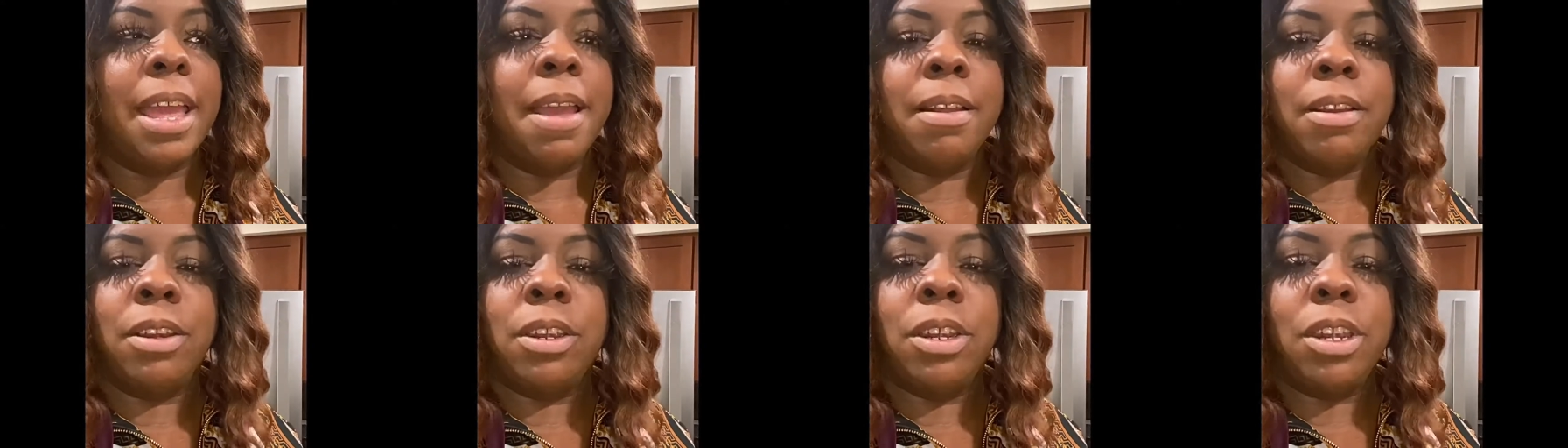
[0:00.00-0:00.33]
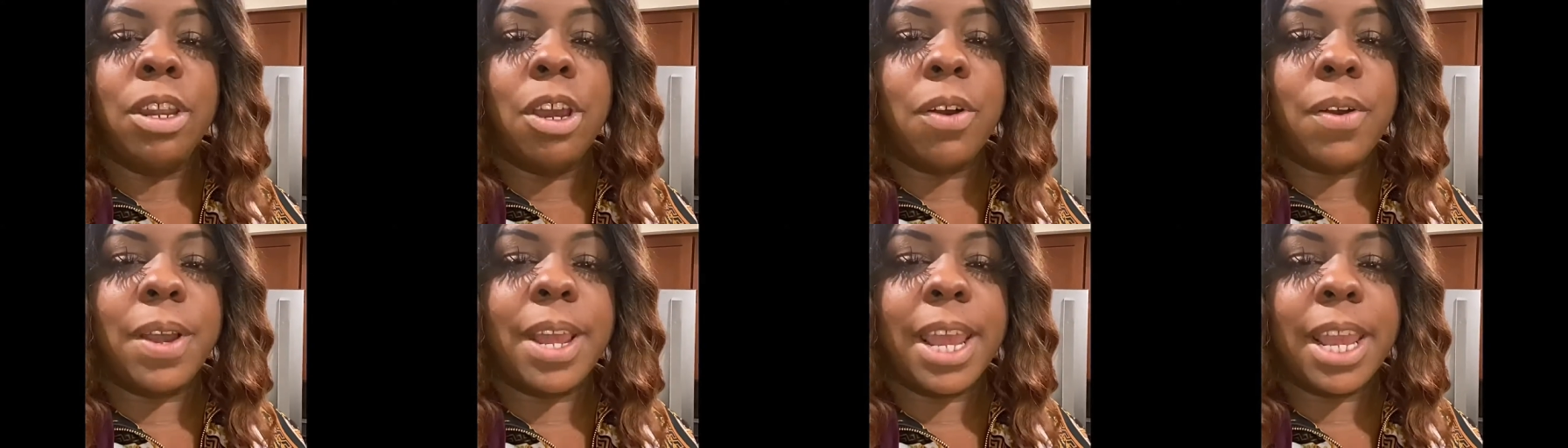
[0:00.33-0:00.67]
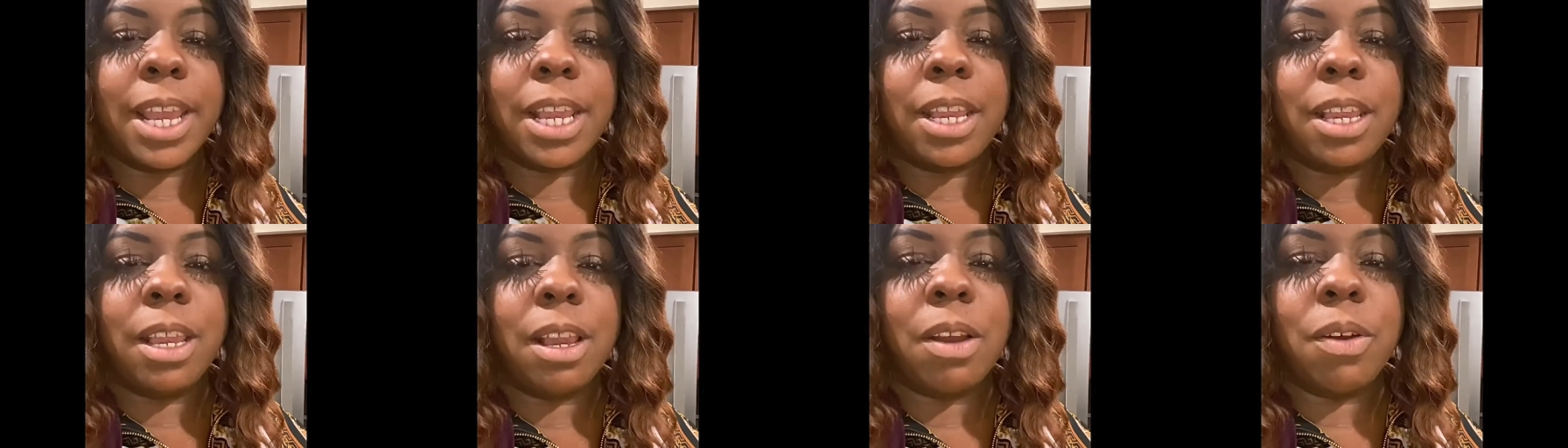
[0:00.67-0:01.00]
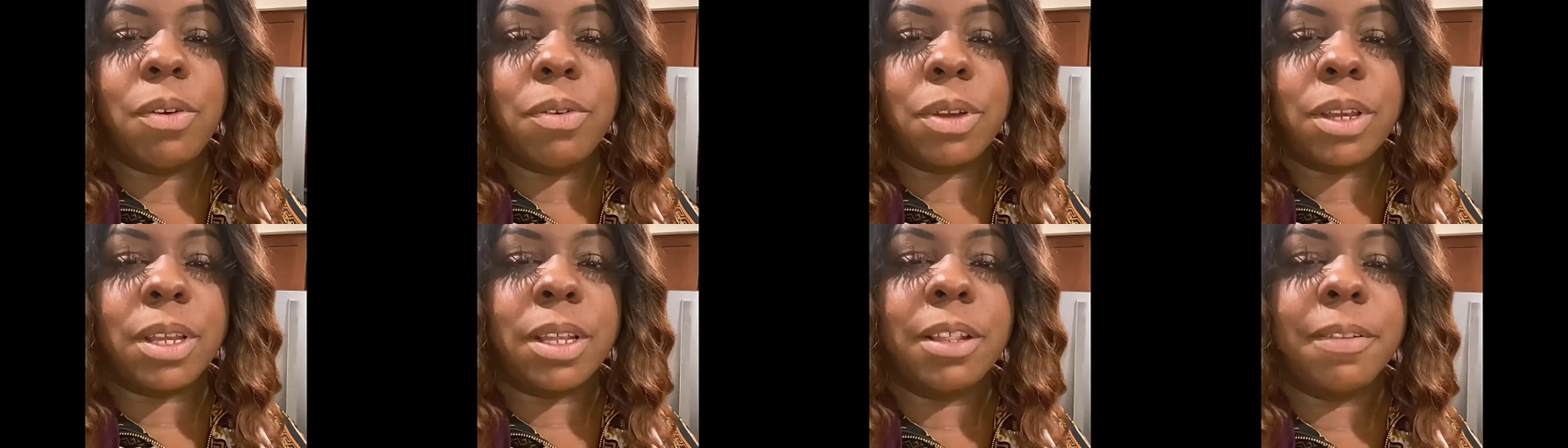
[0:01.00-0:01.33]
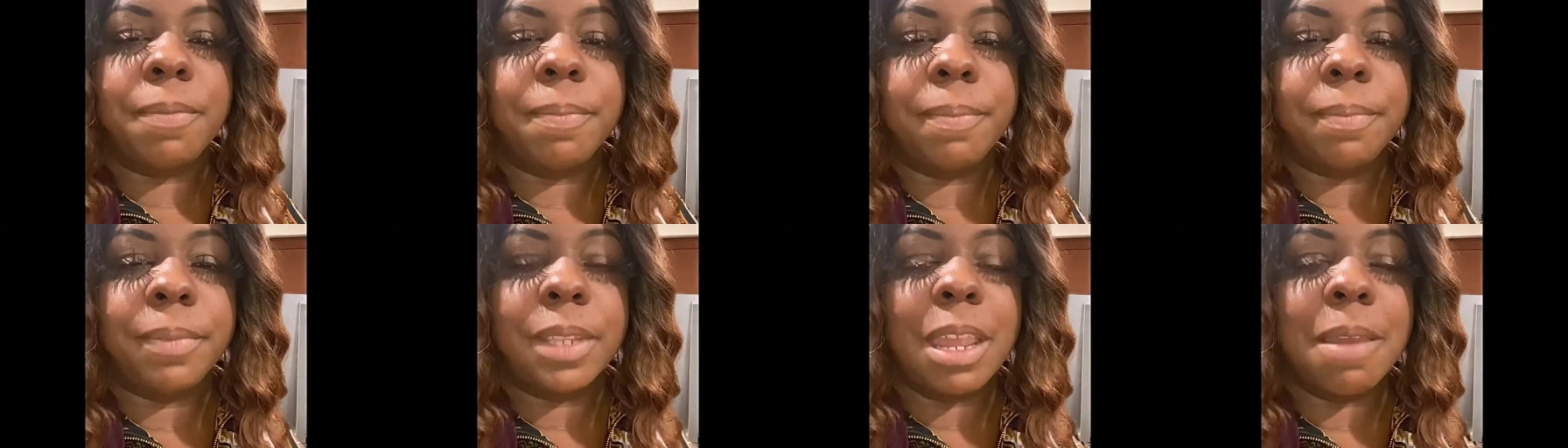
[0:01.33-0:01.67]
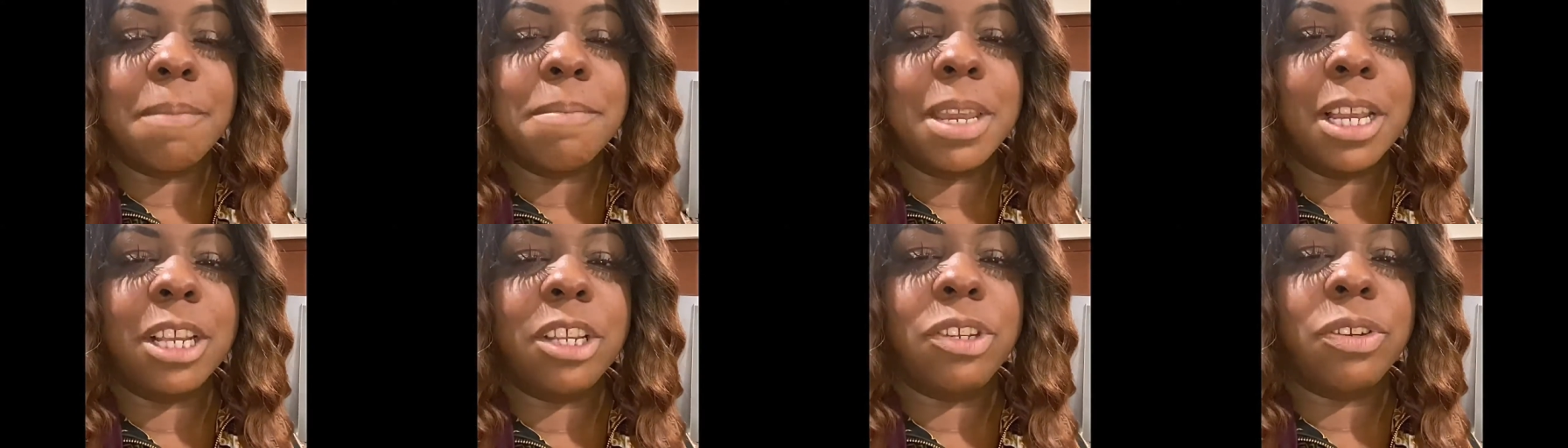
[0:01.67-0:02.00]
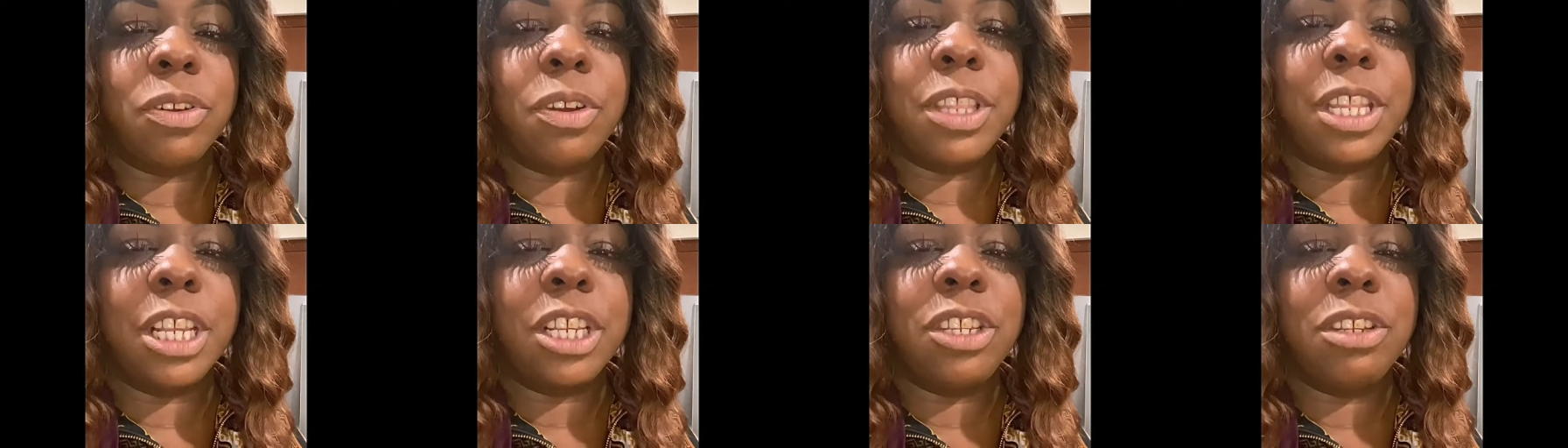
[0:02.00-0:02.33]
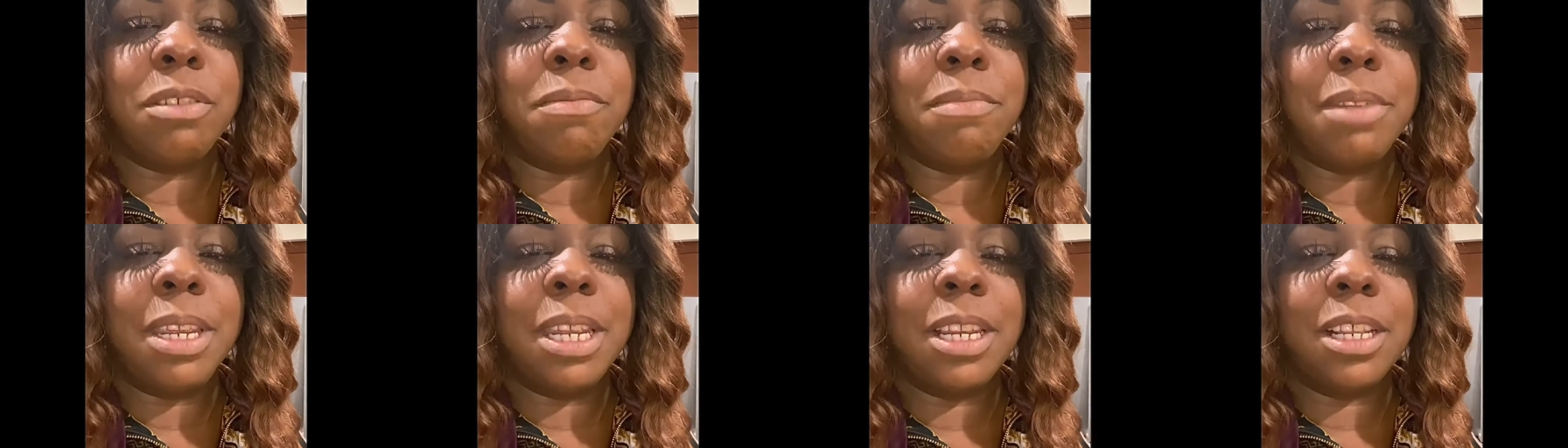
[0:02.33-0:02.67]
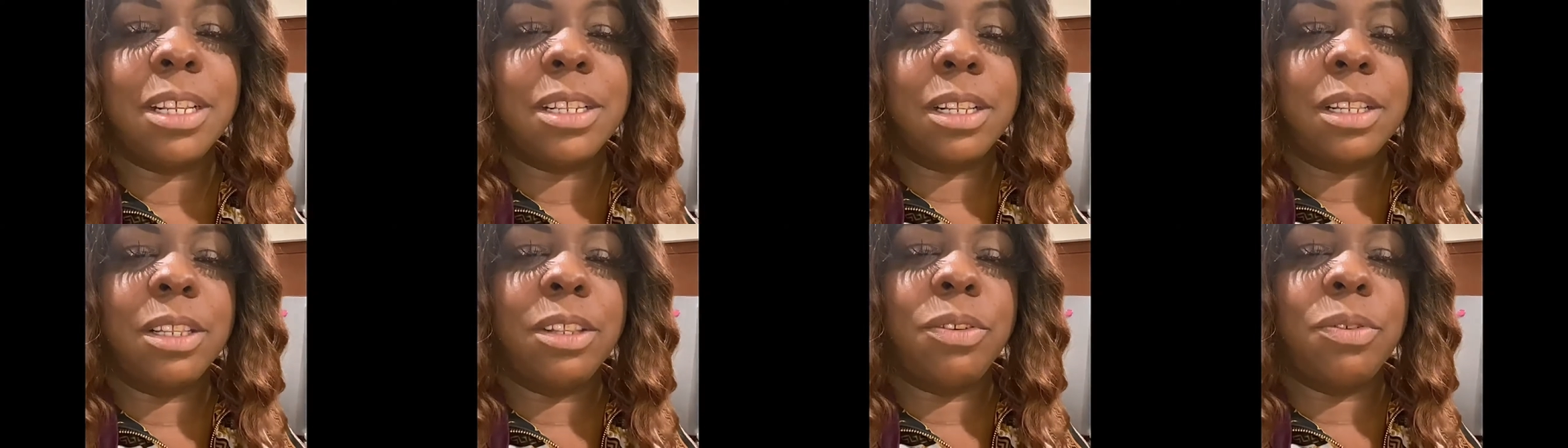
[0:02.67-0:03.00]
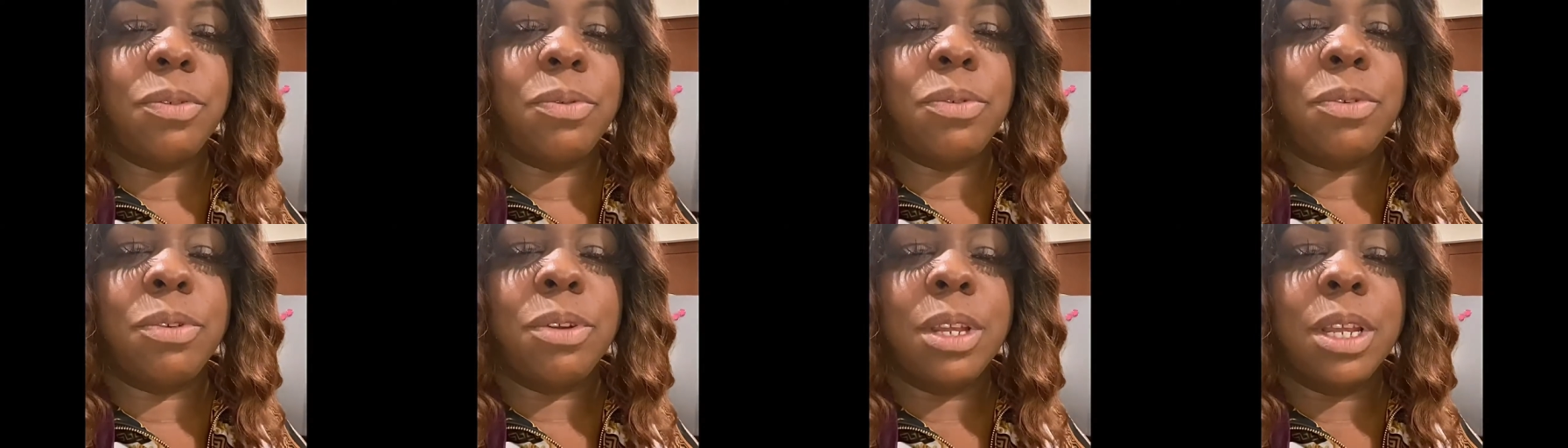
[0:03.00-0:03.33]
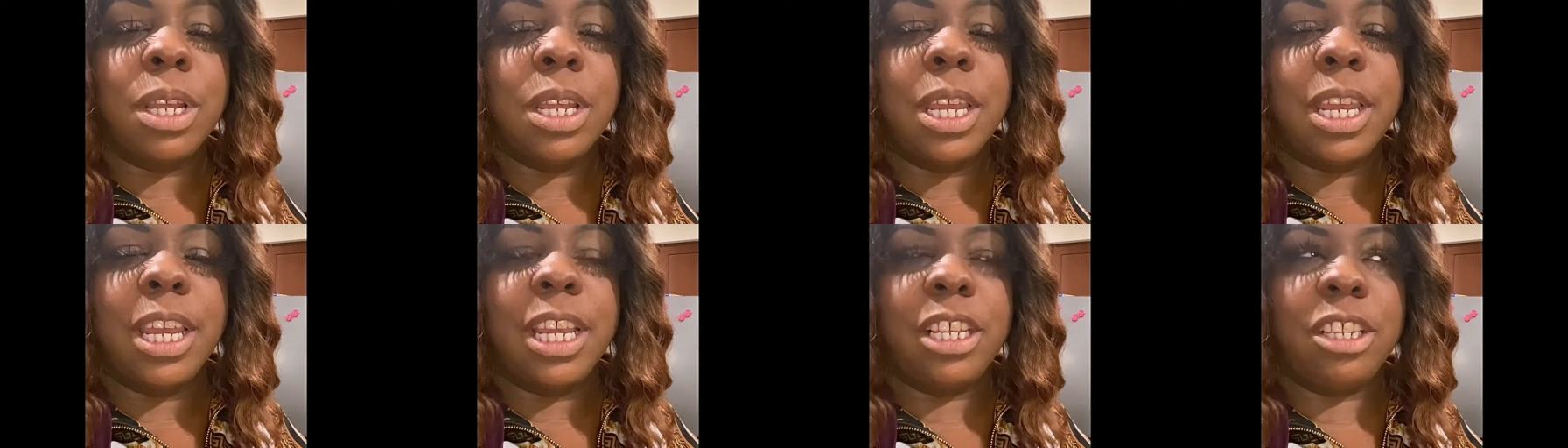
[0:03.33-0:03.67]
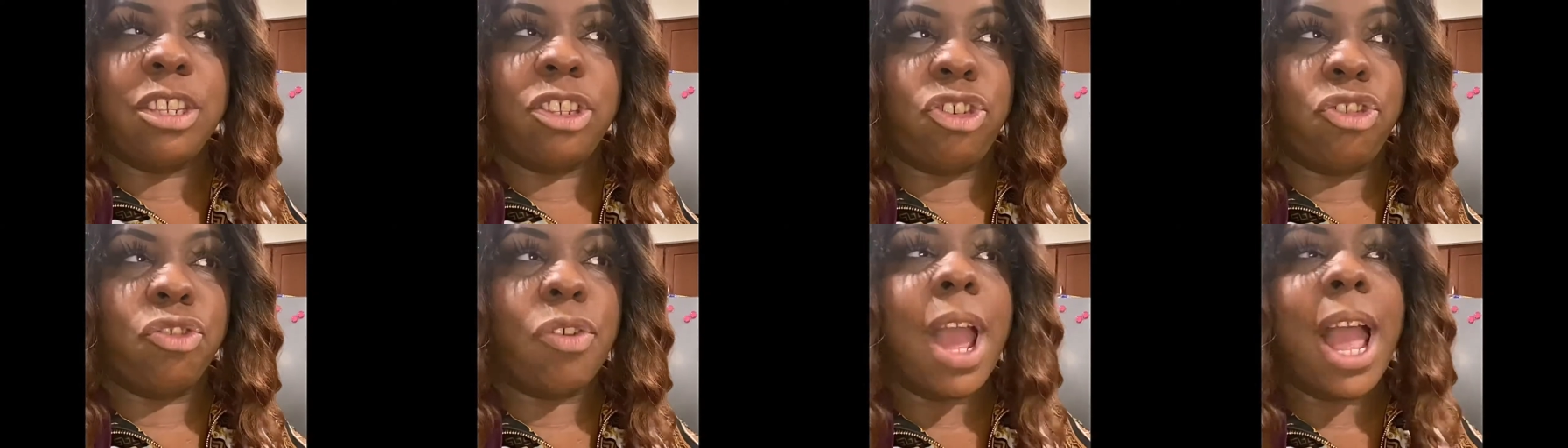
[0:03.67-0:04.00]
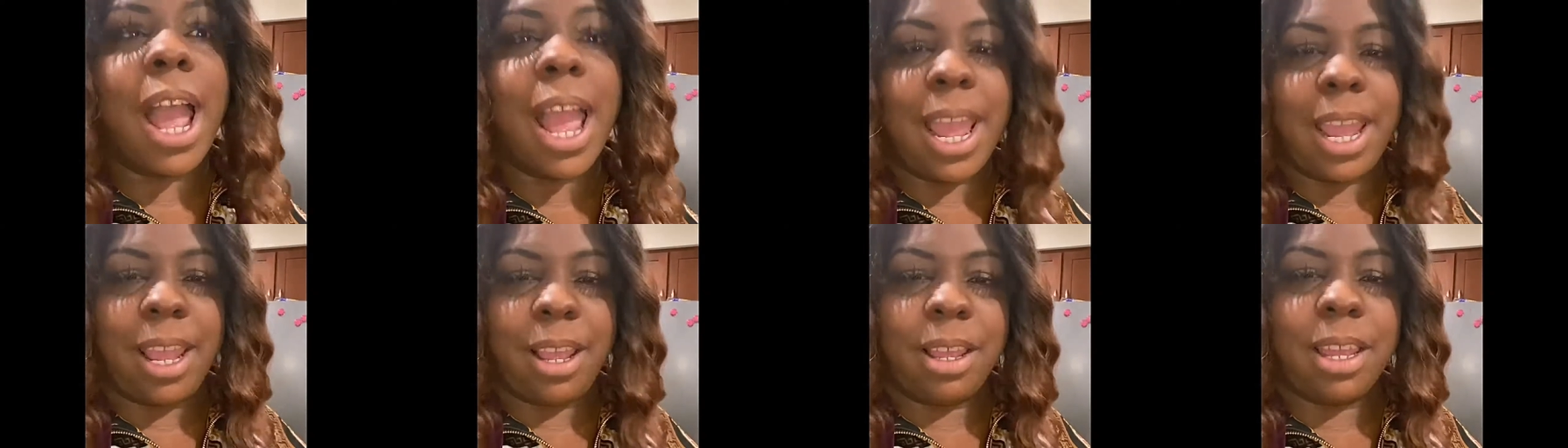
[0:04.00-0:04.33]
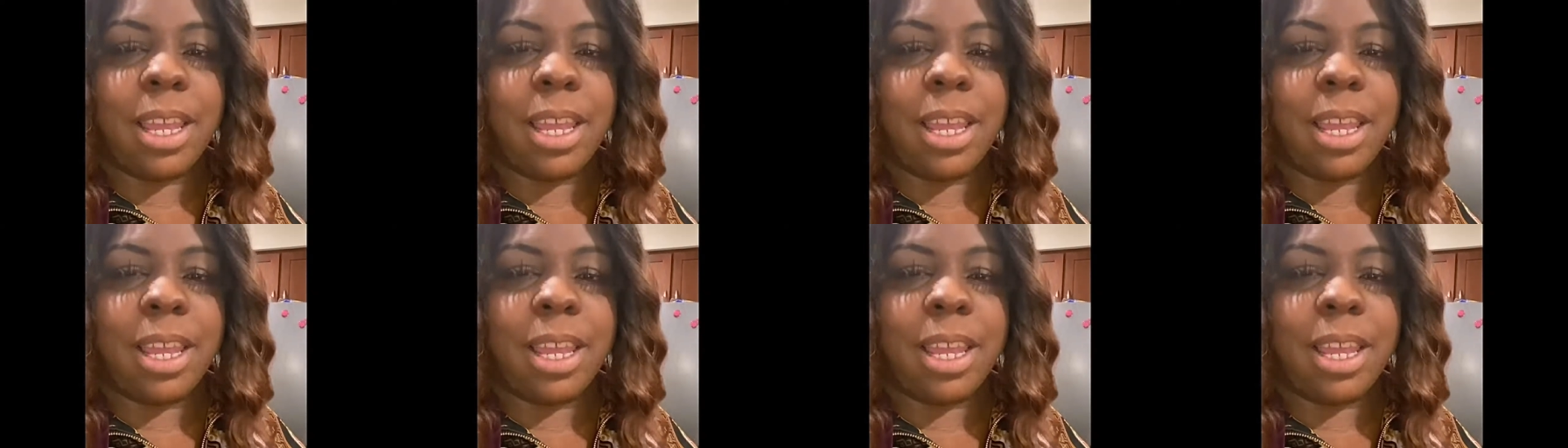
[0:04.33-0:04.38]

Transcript: No egg yolk, and make sure that your meat is a little, is dry.